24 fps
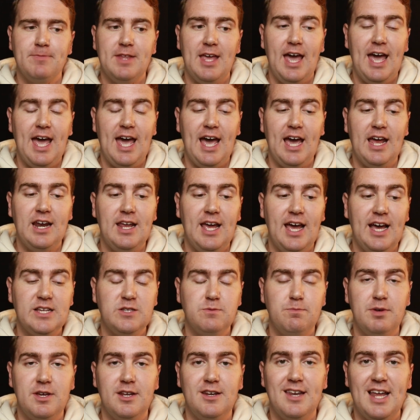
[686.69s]
and has
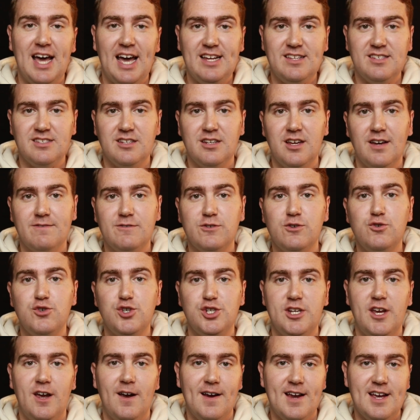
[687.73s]
been nice enough to
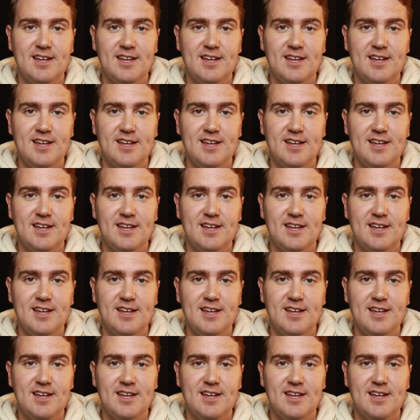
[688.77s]
share